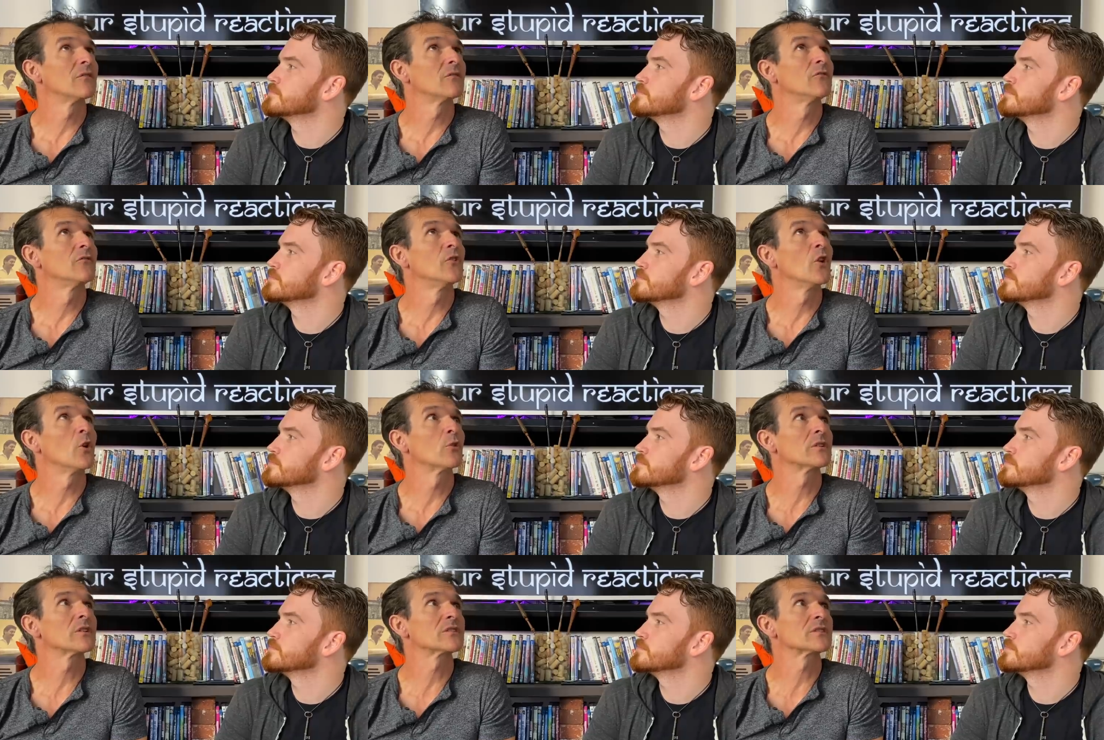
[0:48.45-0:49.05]

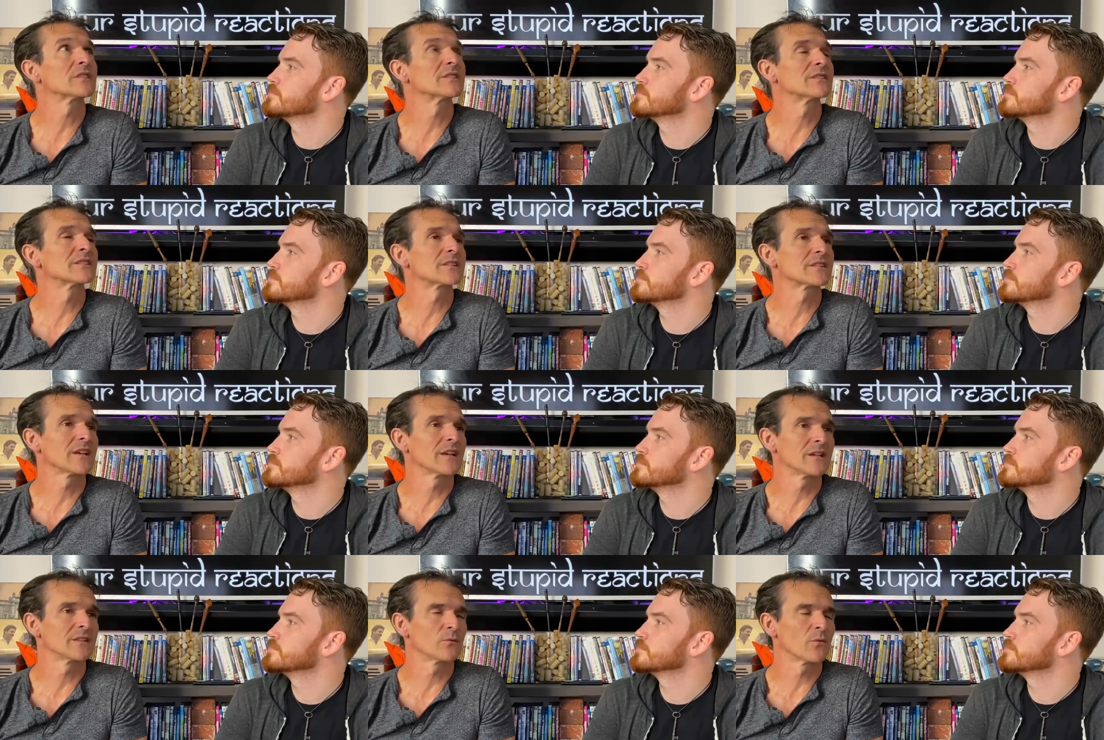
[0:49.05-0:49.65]
Speaker 1: noticed and
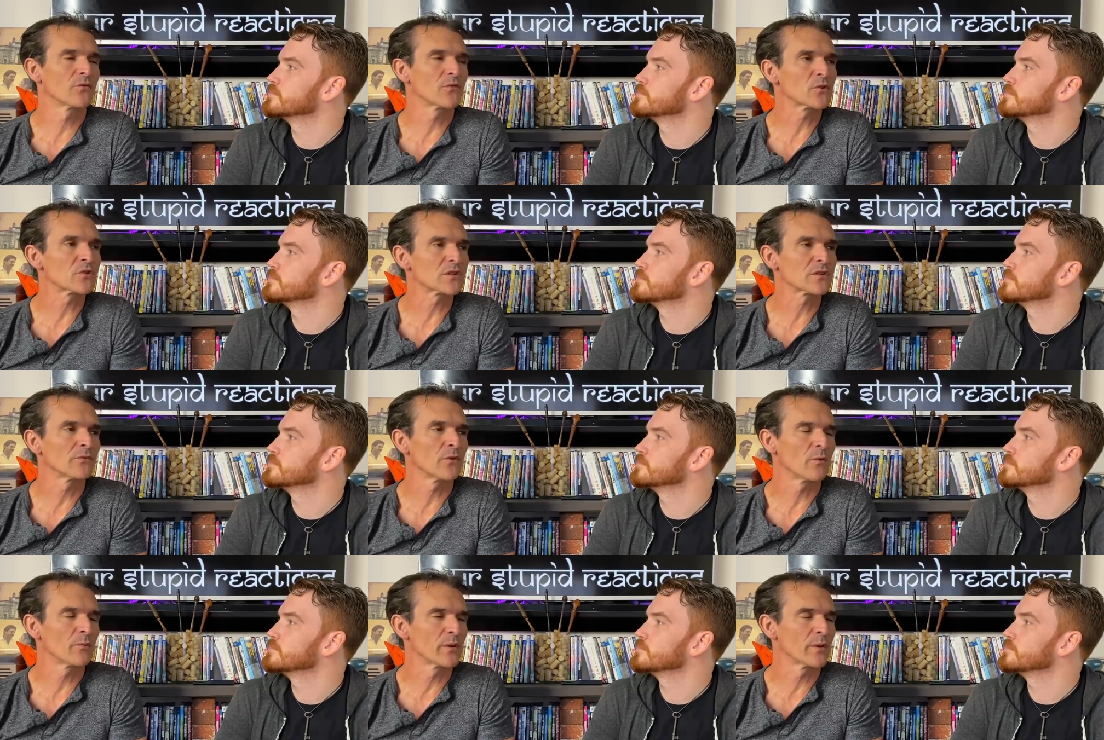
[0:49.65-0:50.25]
said, well, first
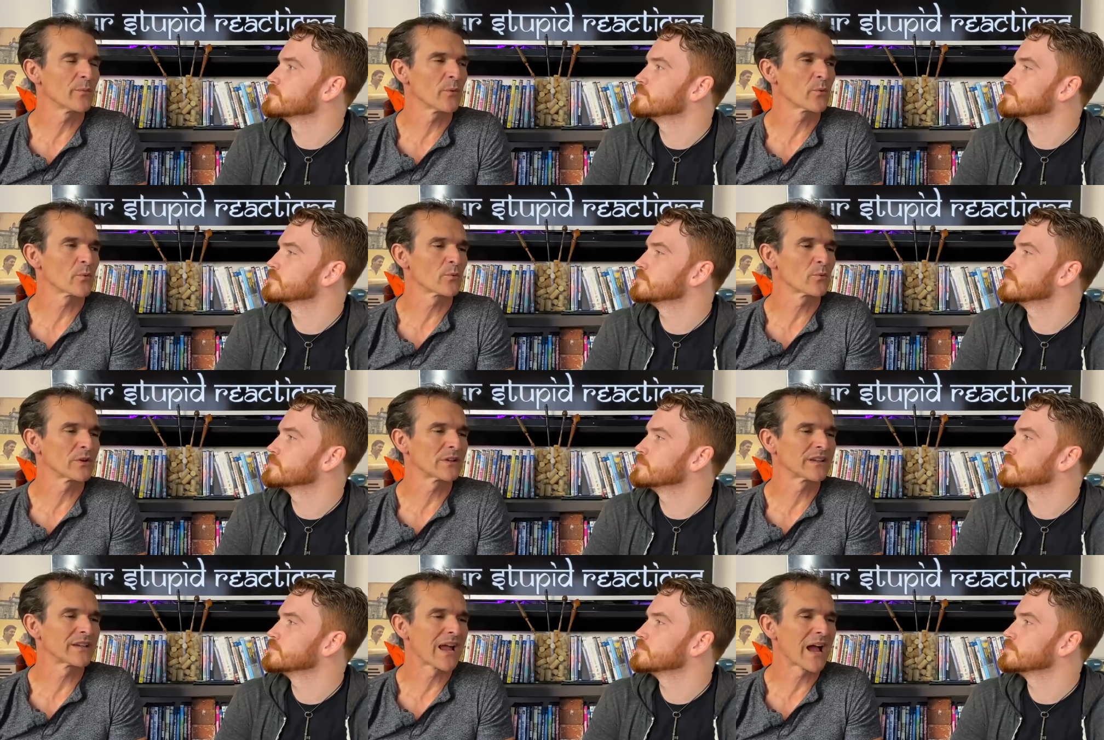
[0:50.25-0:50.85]
of all, people were
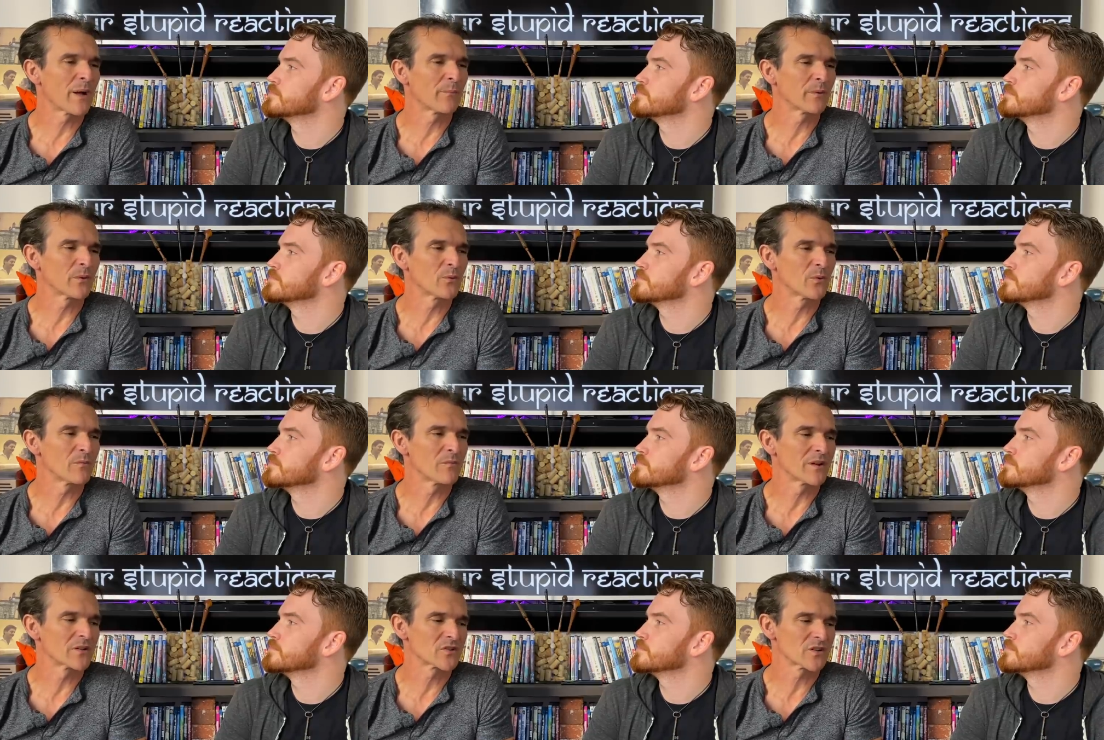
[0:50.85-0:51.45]
really happy
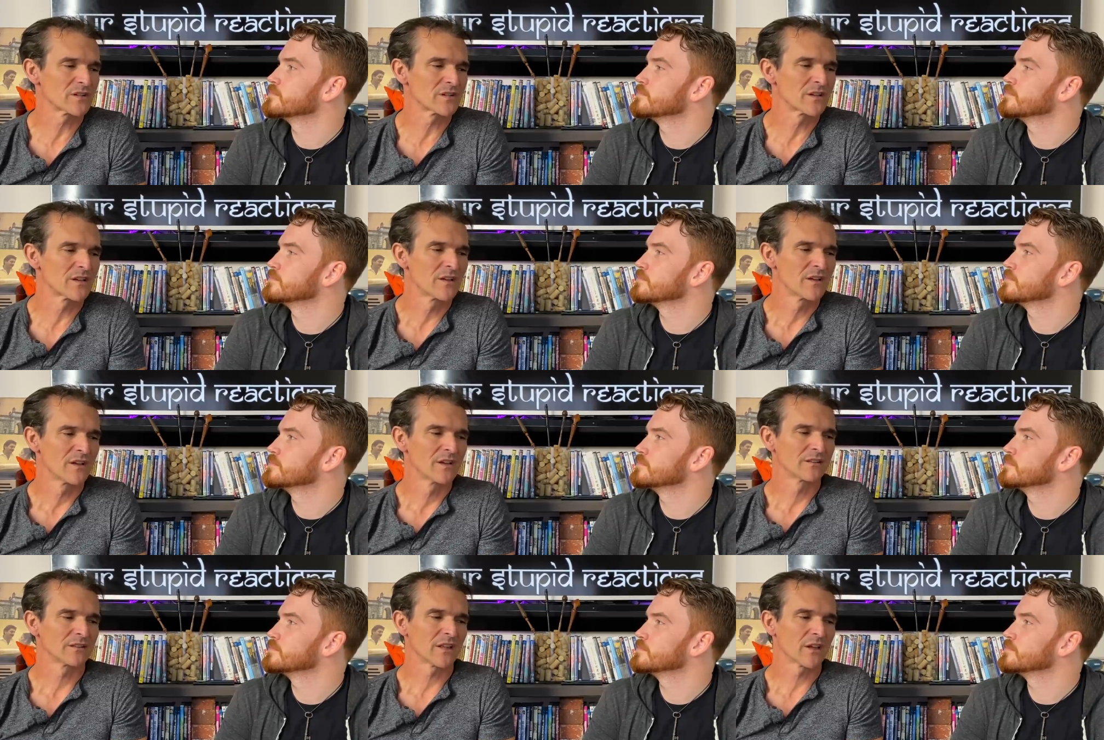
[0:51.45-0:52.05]
we mentioned
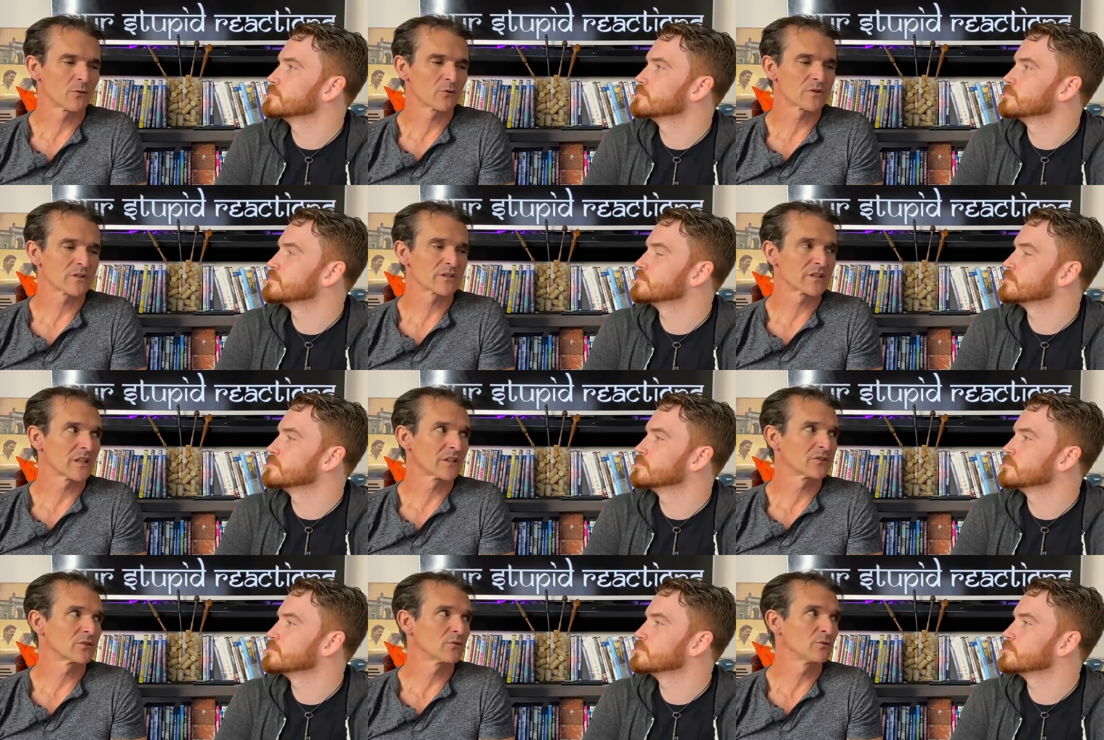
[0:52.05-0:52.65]
languages
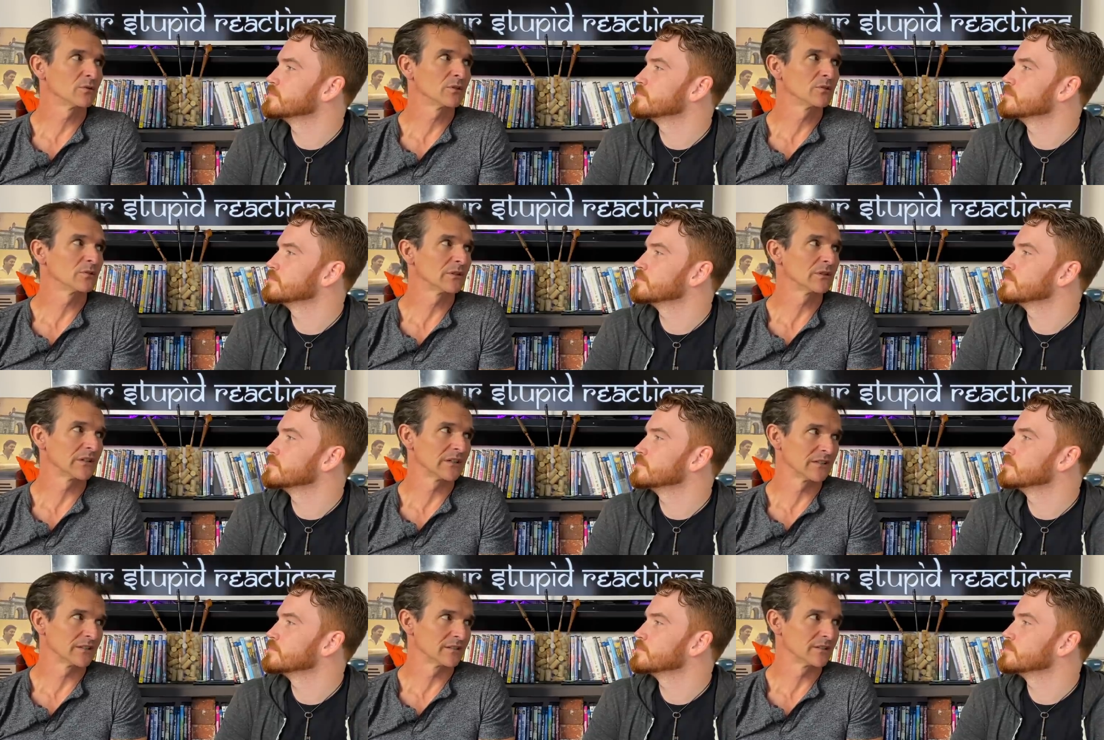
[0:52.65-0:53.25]
like Tulu
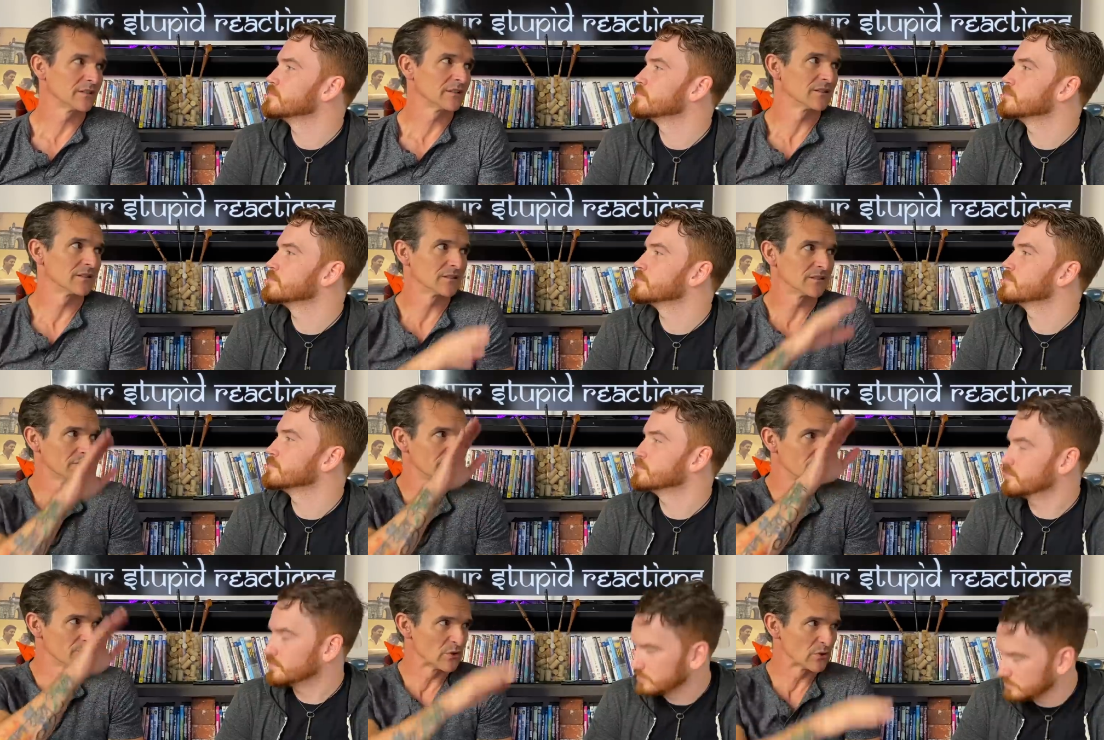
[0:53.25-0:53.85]
in
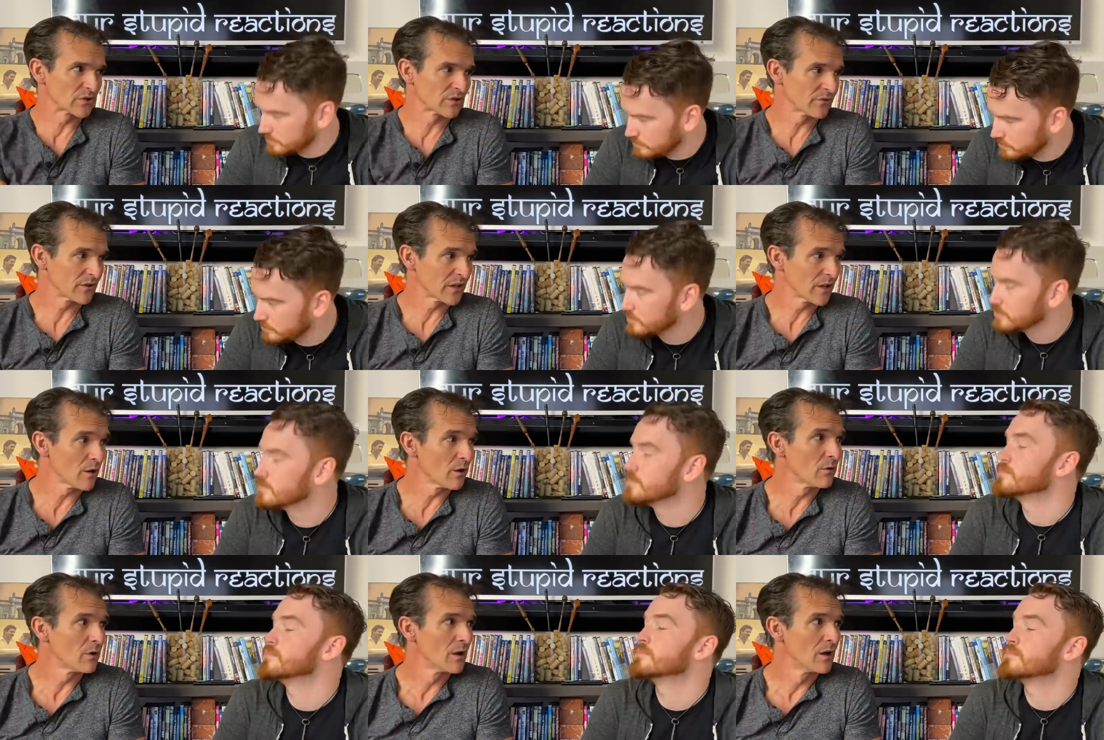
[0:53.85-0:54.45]
the music
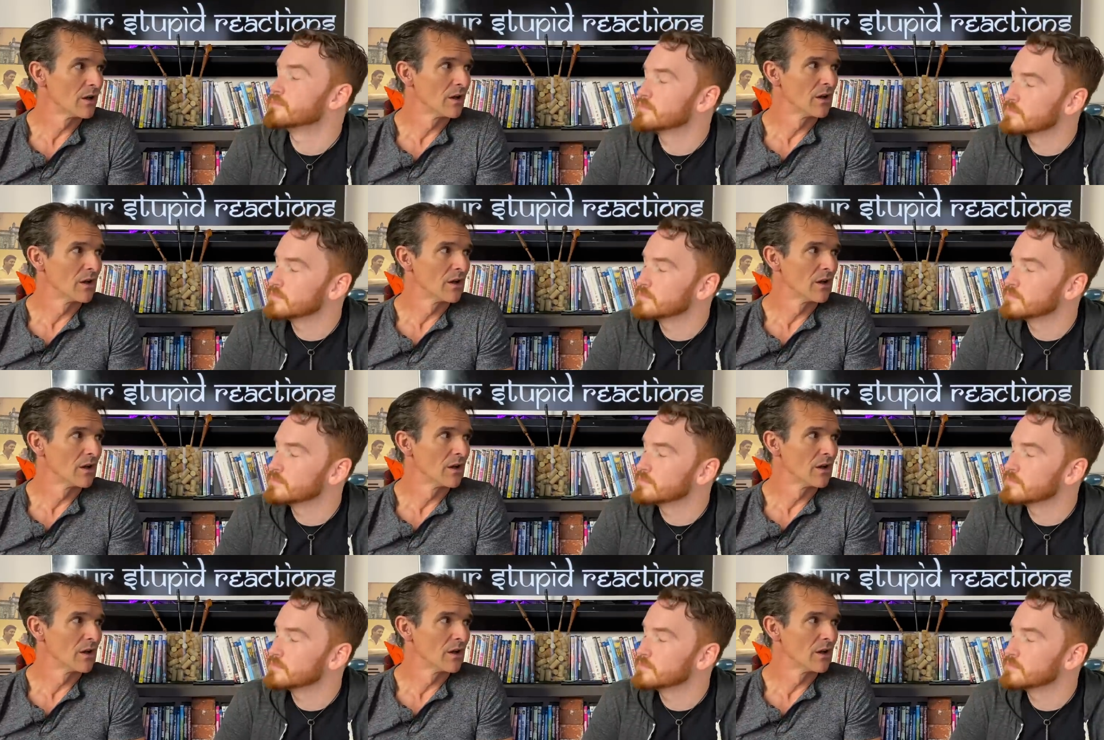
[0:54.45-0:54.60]
video.